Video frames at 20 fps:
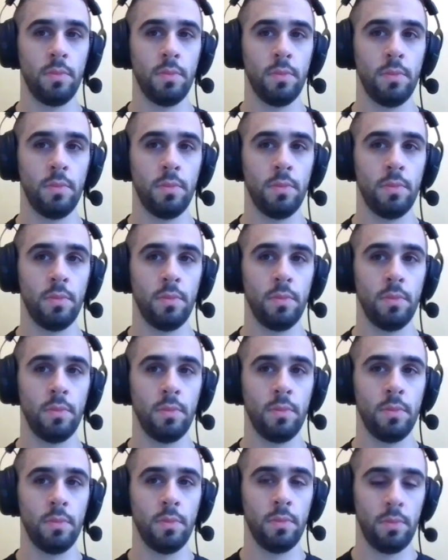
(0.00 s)

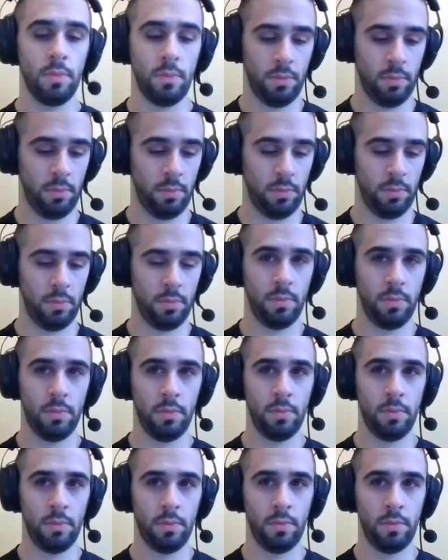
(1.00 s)

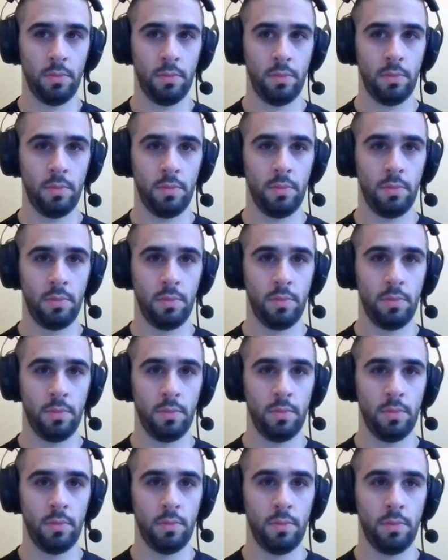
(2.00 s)

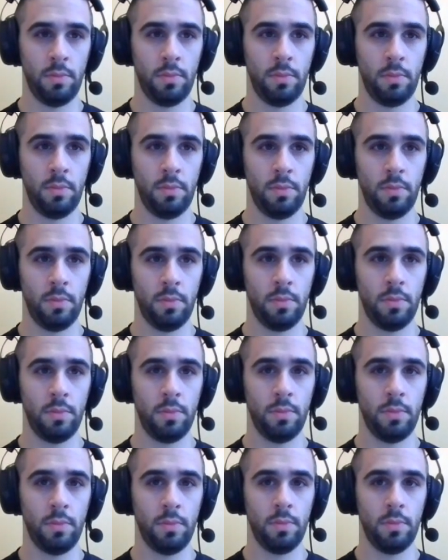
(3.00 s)

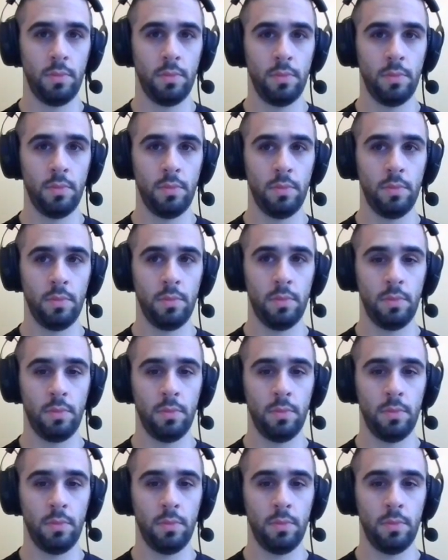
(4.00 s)
No words are spoken by the person on screen.